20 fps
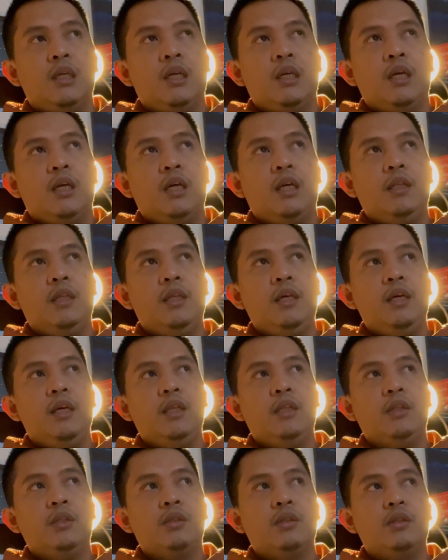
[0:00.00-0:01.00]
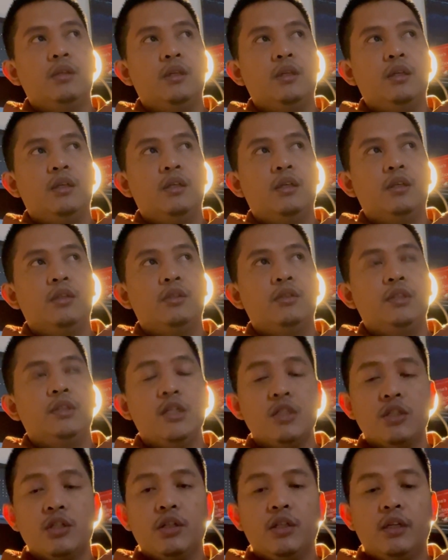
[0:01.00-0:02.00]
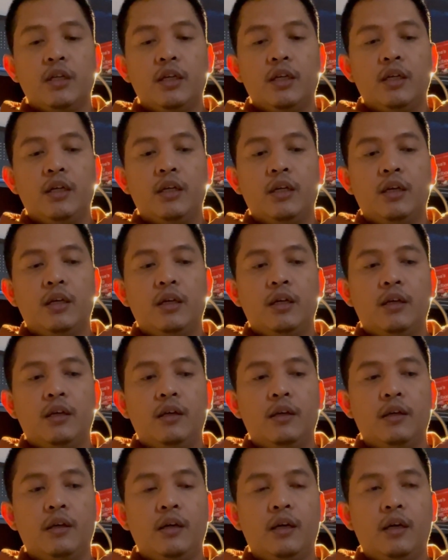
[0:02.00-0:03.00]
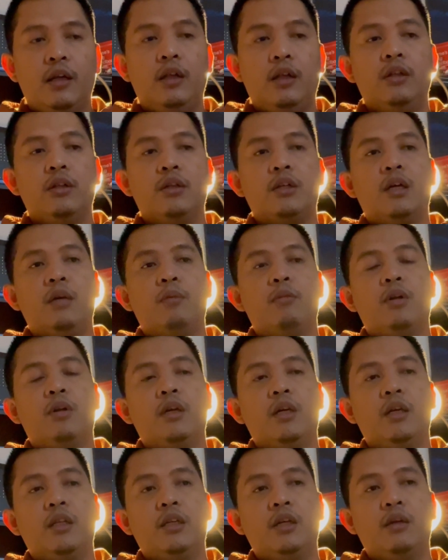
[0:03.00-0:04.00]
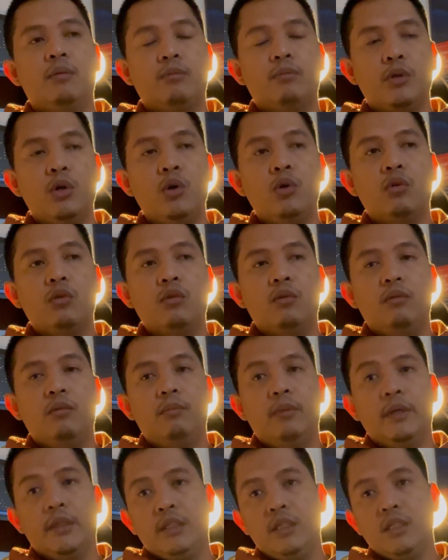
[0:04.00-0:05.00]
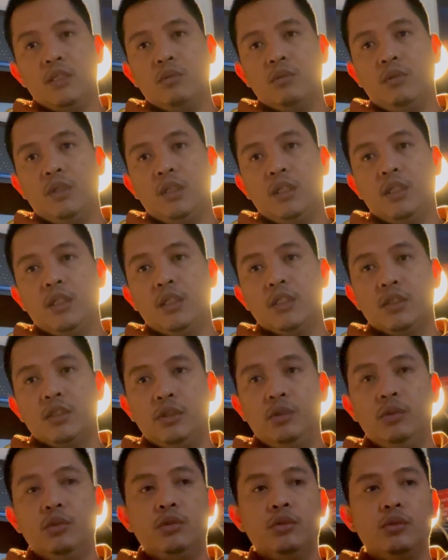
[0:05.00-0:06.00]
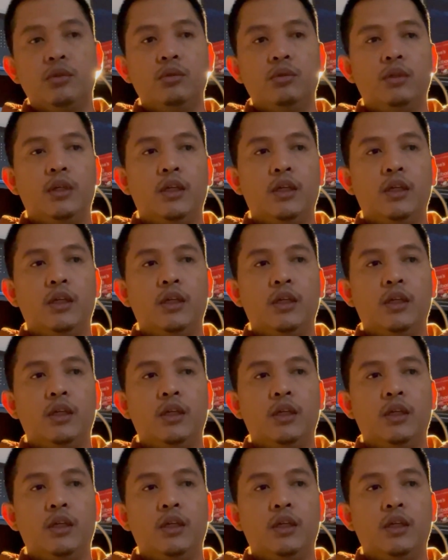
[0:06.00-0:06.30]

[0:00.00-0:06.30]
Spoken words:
And then yesterday, another camera again got broke, but this one it's due to